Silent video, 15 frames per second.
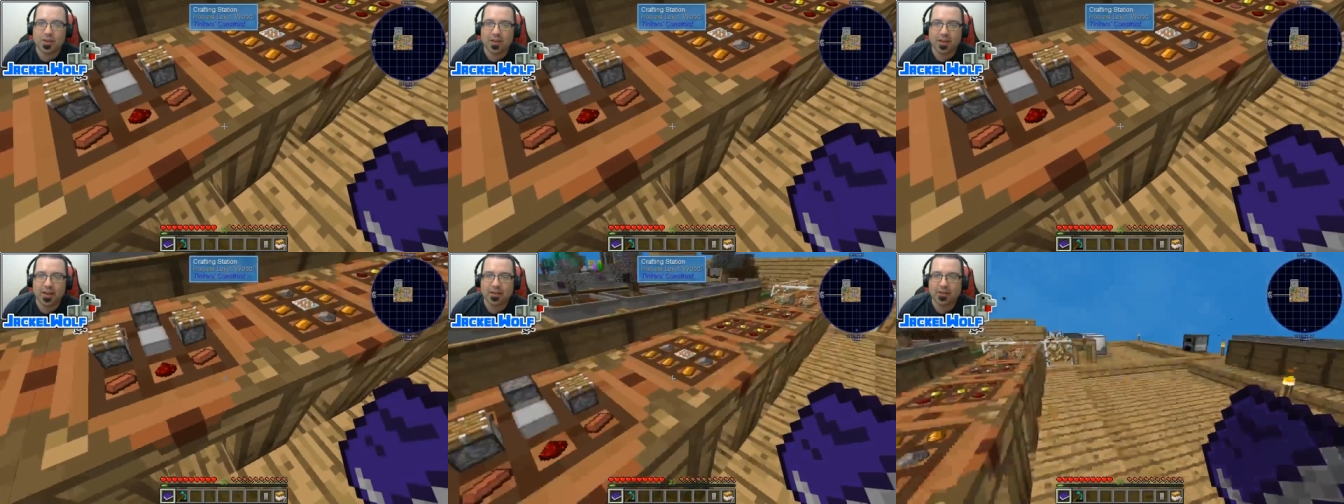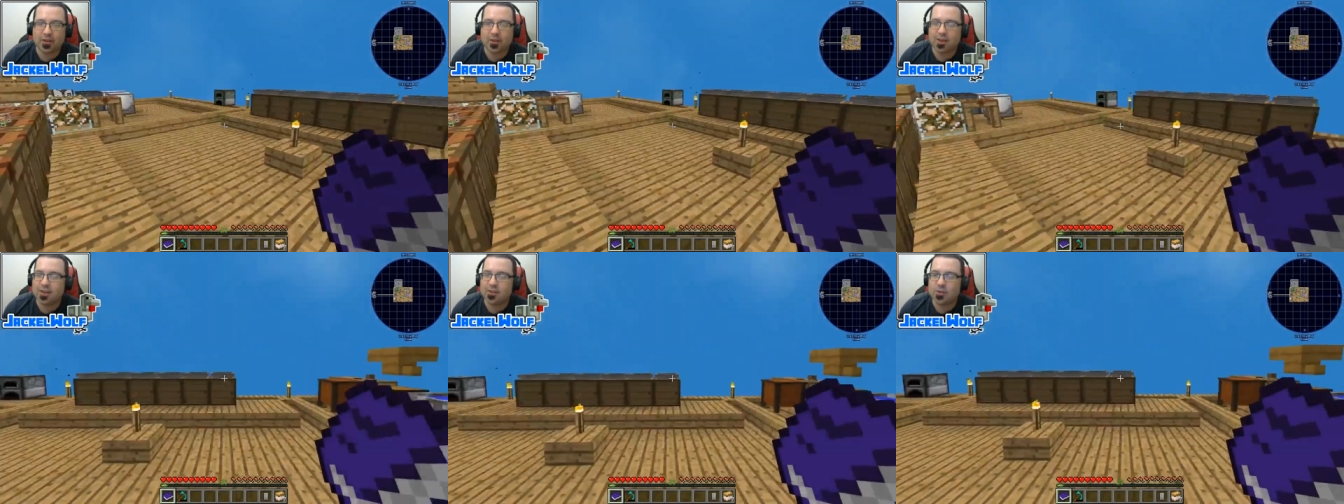
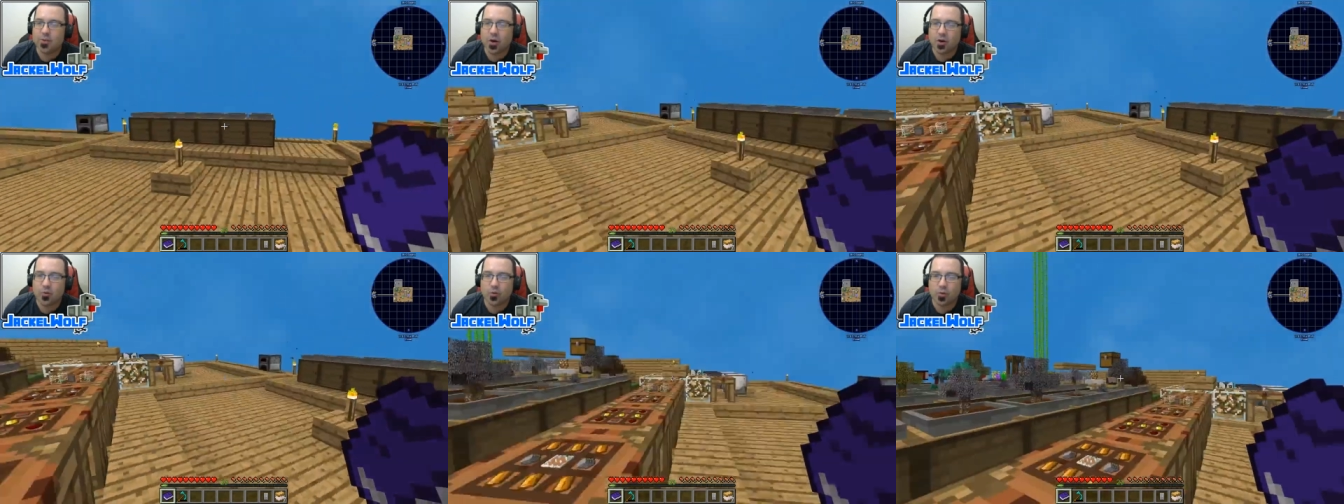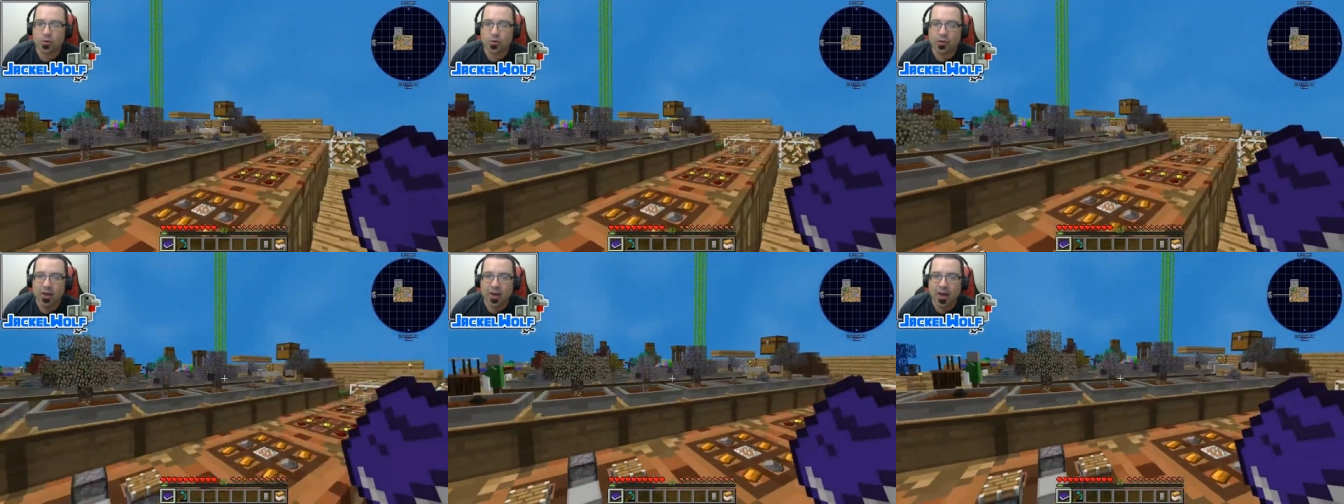collector into our
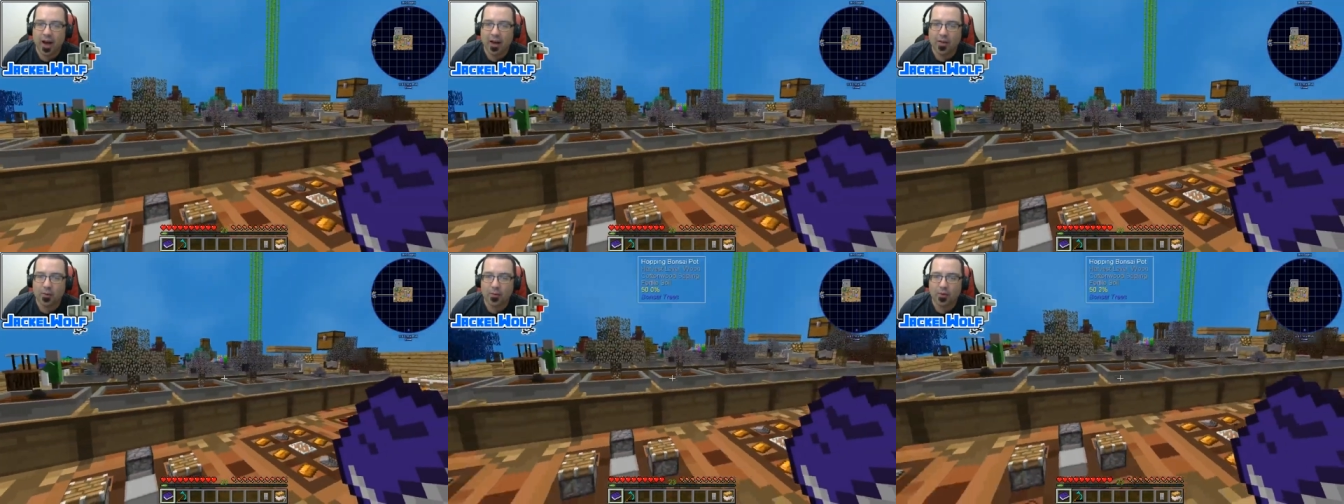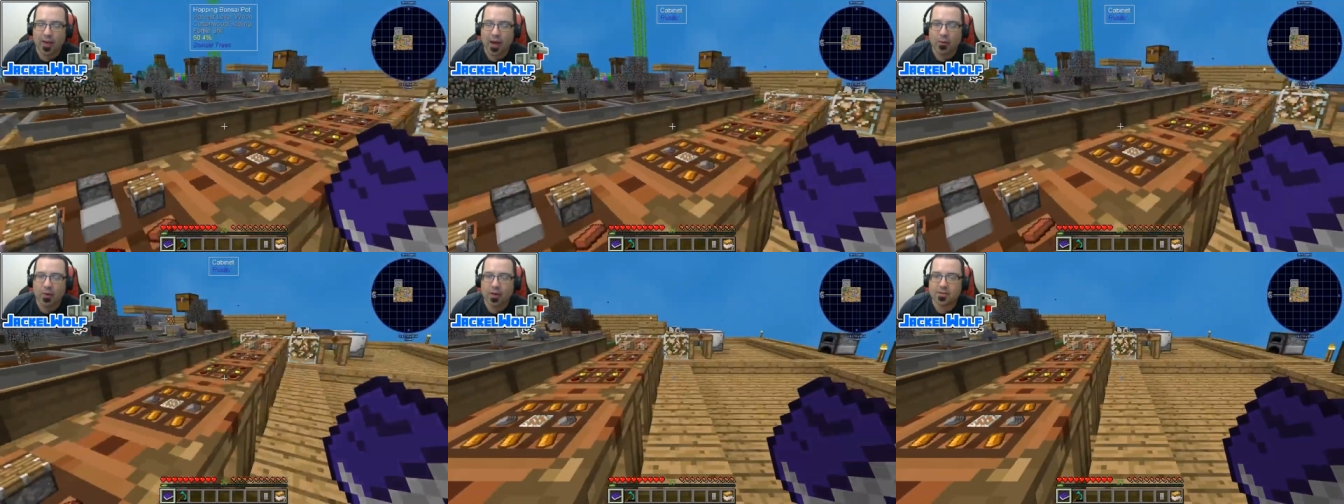world that will
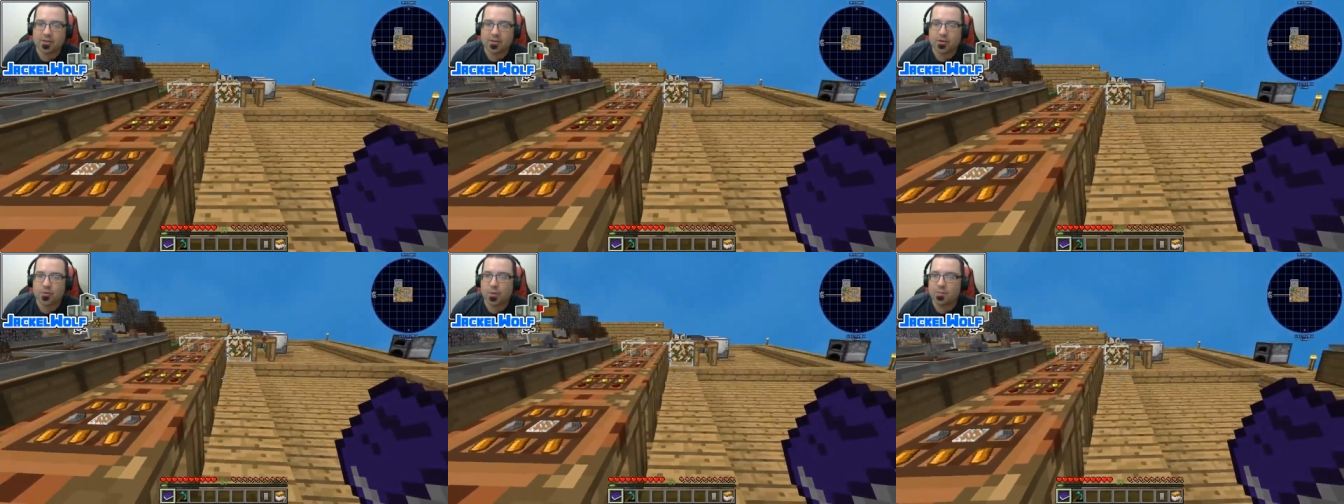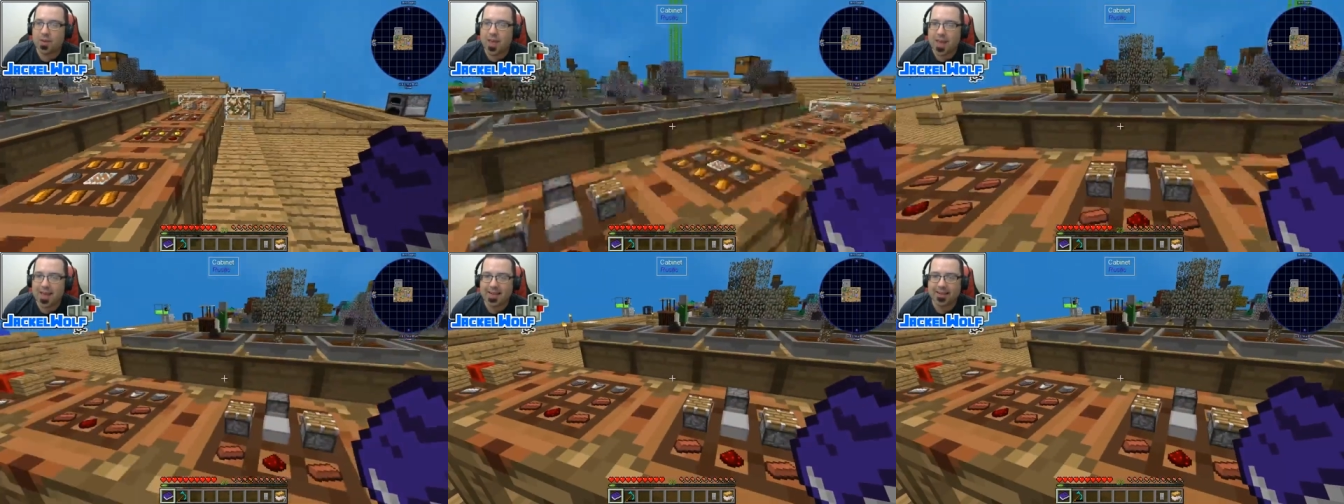allow us to
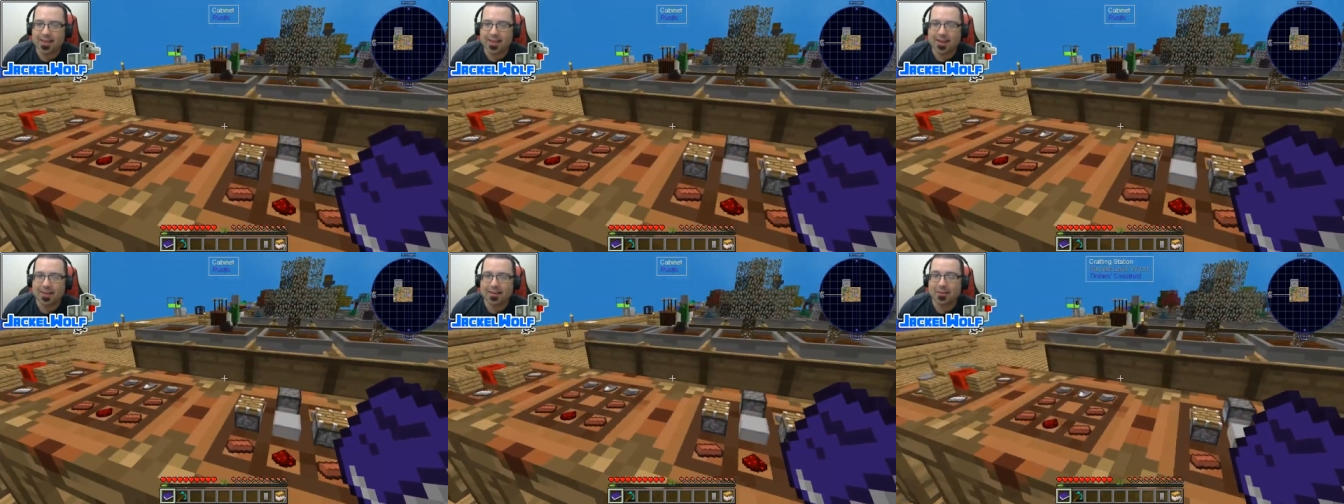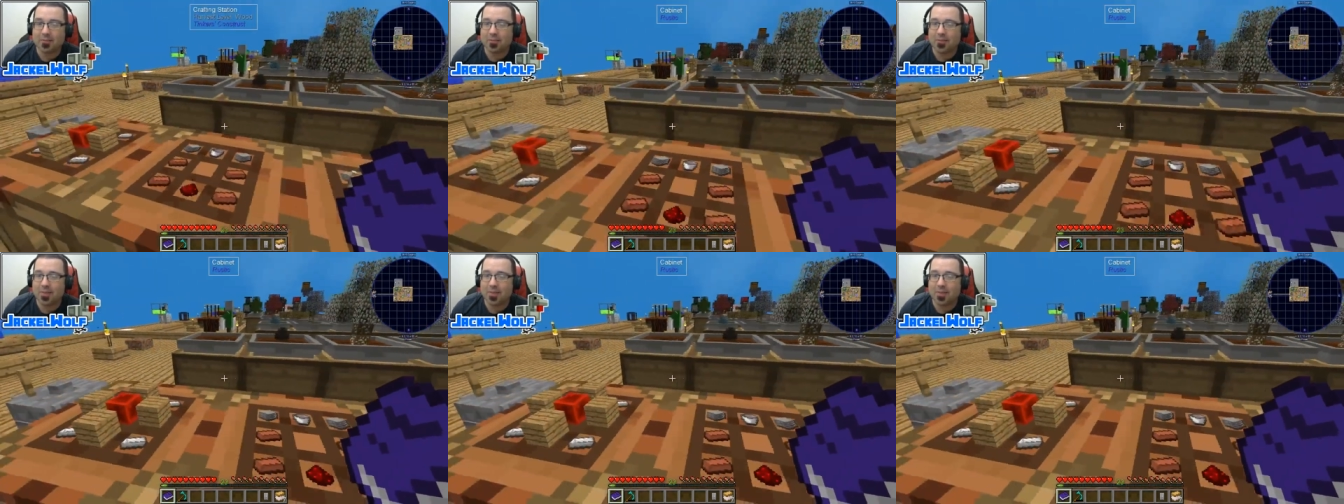obtain um,